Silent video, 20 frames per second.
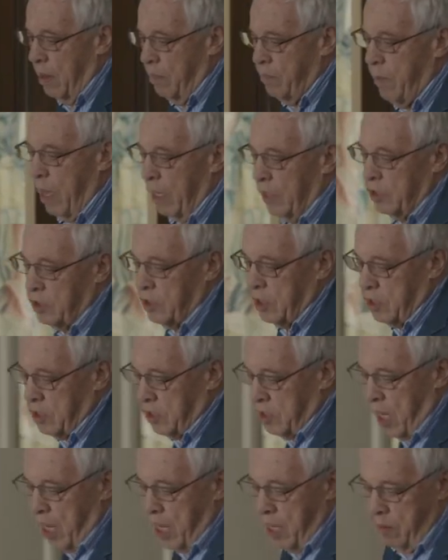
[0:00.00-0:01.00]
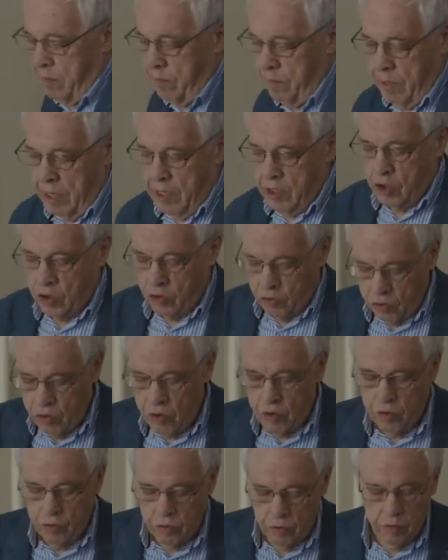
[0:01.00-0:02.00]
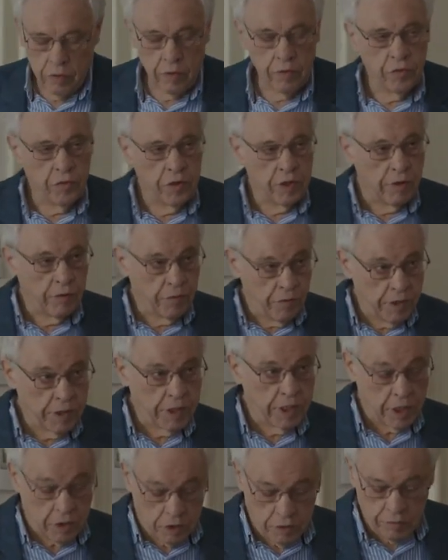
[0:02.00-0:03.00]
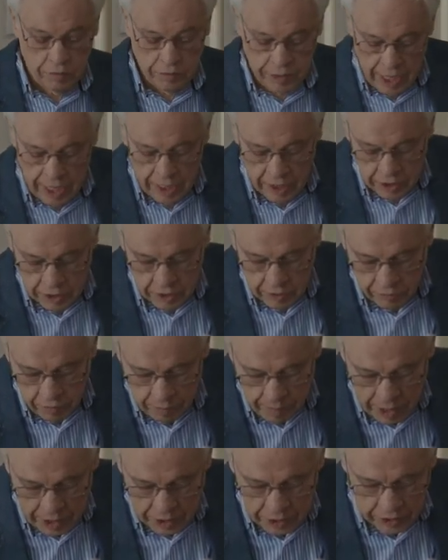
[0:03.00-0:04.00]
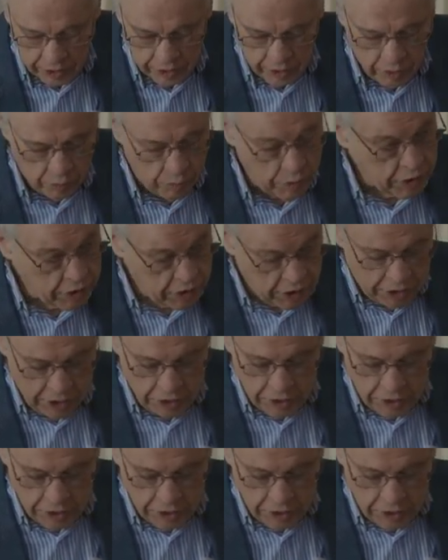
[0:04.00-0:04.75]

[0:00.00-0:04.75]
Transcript: much the same is true for the physics of galaxy formation, which is